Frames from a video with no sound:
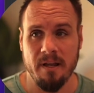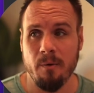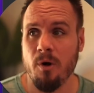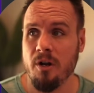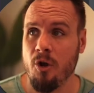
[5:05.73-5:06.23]
They
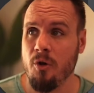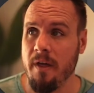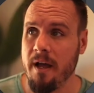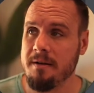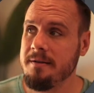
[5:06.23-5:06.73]
want to know
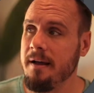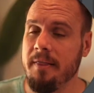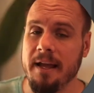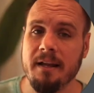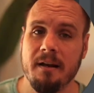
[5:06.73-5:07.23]
that
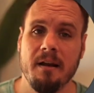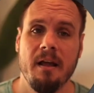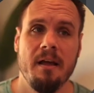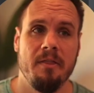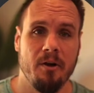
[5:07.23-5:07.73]

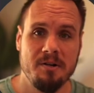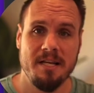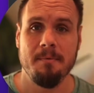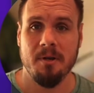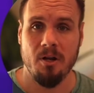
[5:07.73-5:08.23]
their
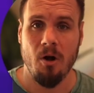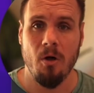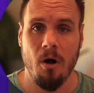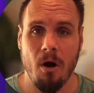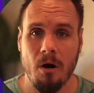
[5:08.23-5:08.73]
team can
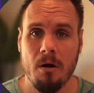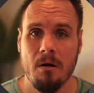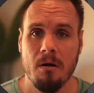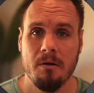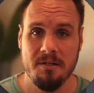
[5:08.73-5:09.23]
call
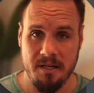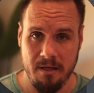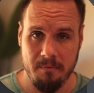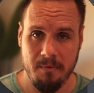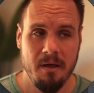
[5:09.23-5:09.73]
our
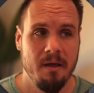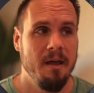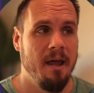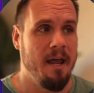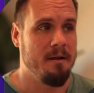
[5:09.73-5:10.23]
team
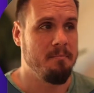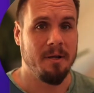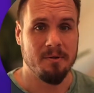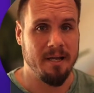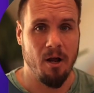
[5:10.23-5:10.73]
and
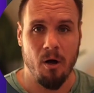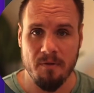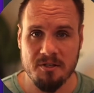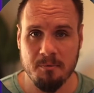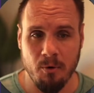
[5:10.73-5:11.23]
be able to get all
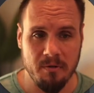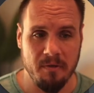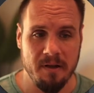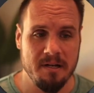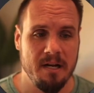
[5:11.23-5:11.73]
the support
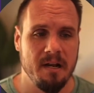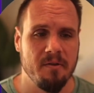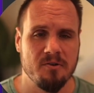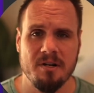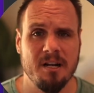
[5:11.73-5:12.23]
that they need,
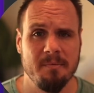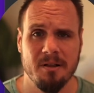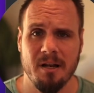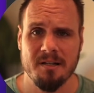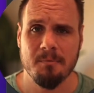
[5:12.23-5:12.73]
and there's not going to be
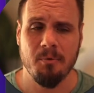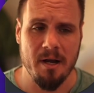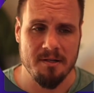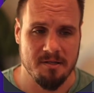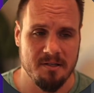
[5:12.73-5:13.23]
a lot of
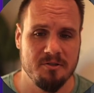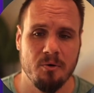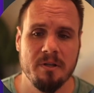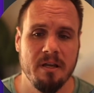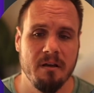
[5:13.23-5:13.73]
surprises. It's
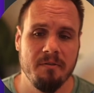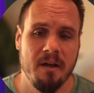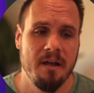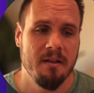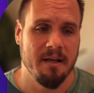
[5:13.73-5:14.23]
only if
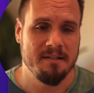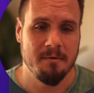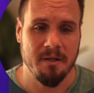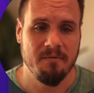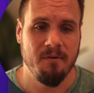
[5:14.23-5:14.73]
like
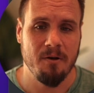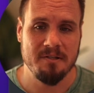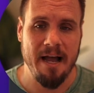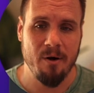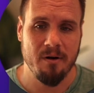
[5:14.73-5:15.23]
something
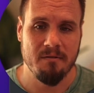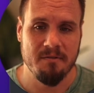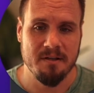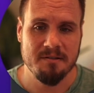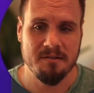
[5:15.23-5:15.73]
falls out of
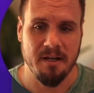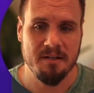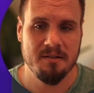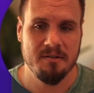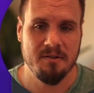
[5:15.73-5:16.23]
this like
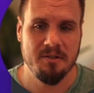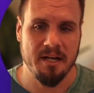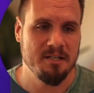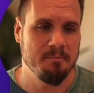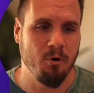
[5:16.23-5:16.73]

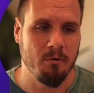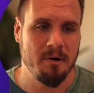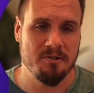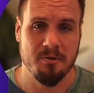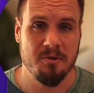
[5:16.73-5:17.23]
tech support
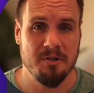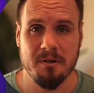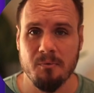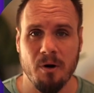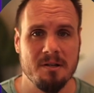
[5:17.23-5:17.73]

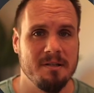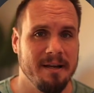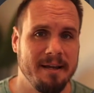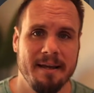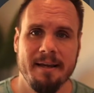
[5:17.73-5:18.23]
resolution where it's
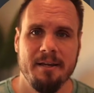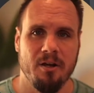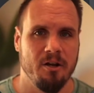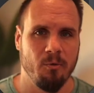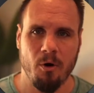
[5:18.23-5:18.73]
like,
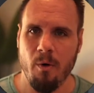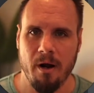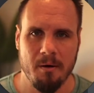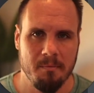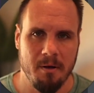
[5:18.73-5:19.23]
going to
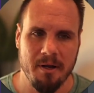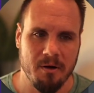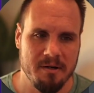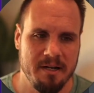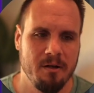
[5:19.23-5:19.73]
require a
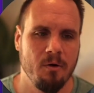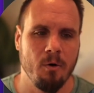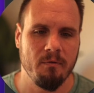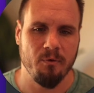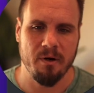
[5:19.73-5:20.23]
bigger deal,
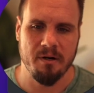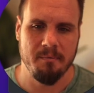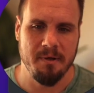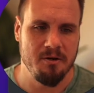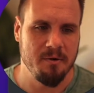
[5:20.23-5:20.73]
or if we're going to
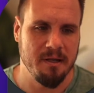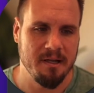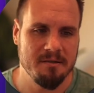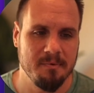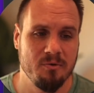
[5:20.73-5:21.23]
be doing
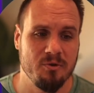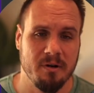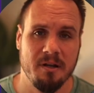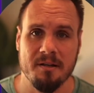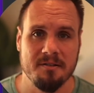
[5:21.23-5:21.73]
like some sort
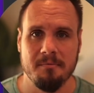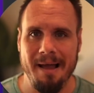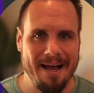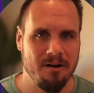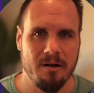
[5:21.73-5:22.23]
of custom
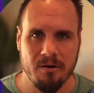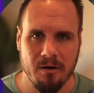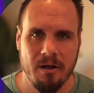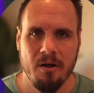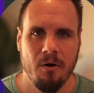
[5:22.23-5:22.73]

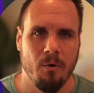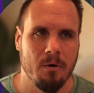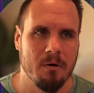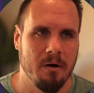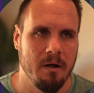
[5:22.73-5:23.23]
add-on
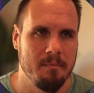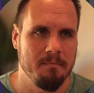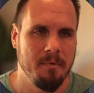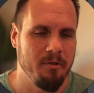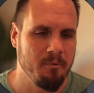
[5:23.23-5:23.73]
or
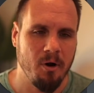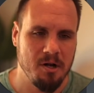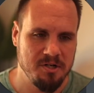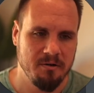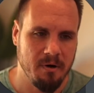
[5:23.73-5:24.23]
other
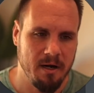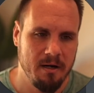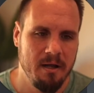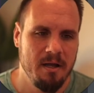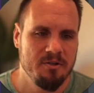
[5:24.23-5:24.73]
project, right?
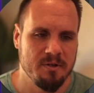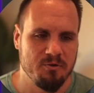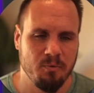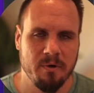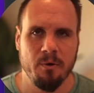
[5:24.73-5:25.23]
So it's
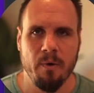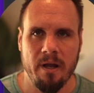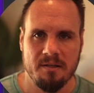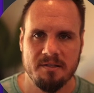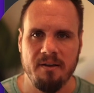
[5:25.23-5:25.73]
a
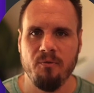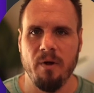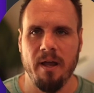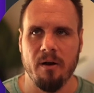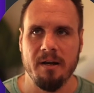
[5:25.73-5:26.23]
really safe
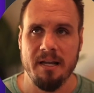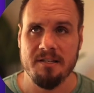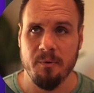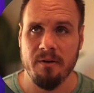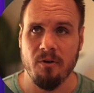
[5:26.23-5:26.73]
way or an
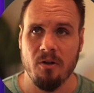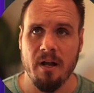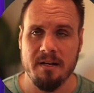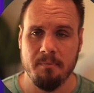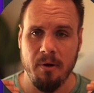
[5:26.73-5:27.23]
easy way for a
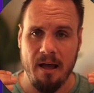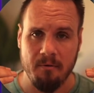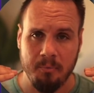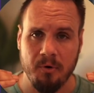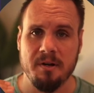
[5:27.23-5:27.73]
client to have
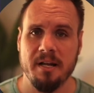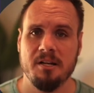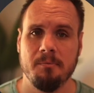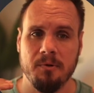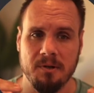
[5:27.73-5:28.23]
a
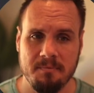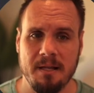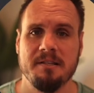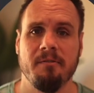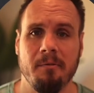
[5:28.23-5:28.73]
predictable
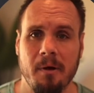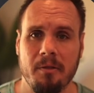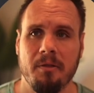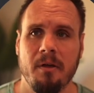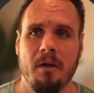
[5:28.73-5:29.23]
expense every
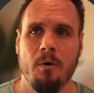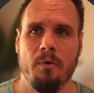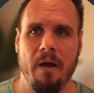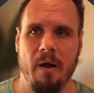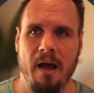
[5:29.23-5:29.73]
month
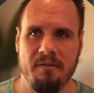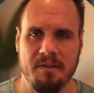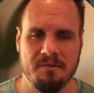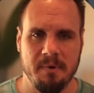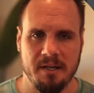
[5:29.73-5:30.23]
without having
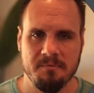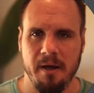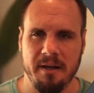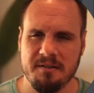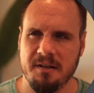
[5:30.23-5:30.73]
these big
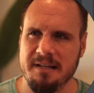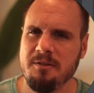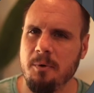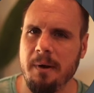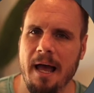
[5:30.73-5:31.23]
spikes. Because
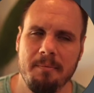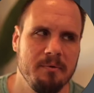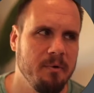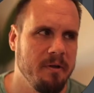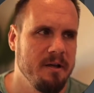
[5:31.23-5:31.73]
that's what would
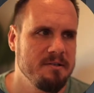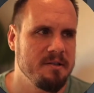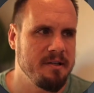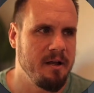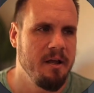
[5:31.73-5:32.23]
happen with us,
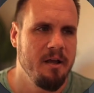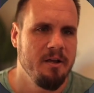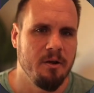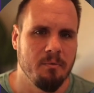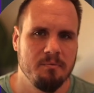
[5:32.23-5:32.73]
is that
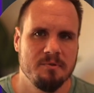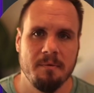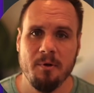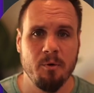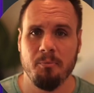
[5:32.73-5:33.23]

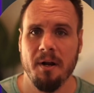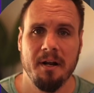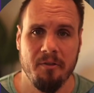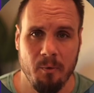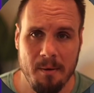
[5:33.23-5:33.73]
something would
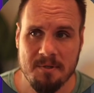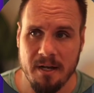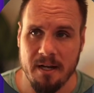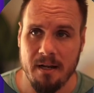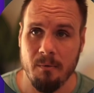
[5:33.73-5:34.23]
break on the
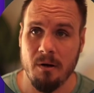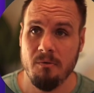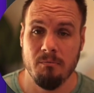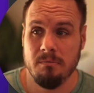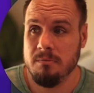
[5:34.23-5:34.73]
website. It would
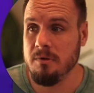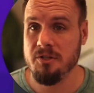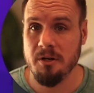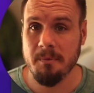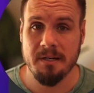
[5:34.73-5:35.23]

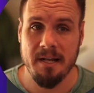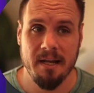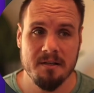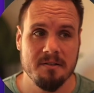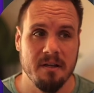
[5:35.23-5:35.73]
legitimately
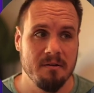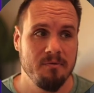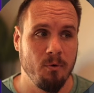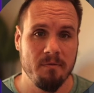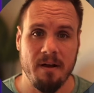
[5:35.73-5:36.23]
take us like
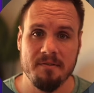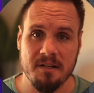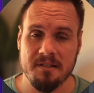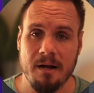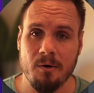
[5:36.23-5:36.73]
4, 5,
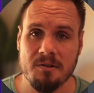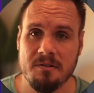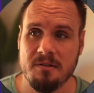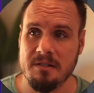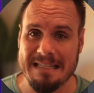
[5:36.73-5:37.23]
6 hours
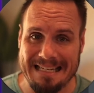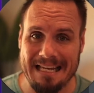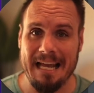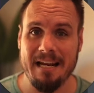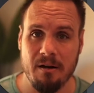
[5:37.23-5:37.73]
to
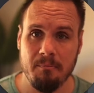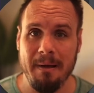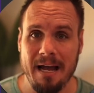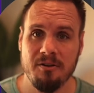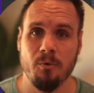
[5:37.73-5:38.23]
like get it
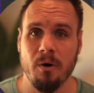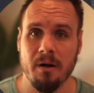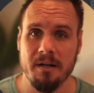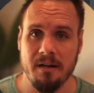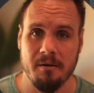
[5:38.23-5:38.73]
back to where
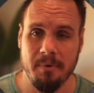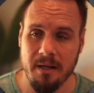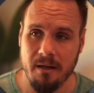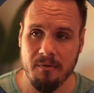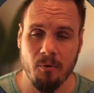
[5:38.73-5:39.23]
it needed to
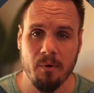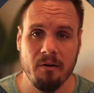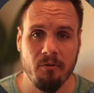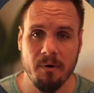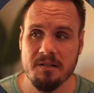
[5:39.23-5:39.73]
be for
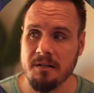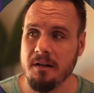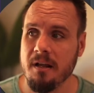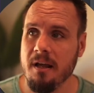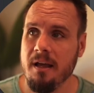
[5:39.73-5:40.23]
whatever reason.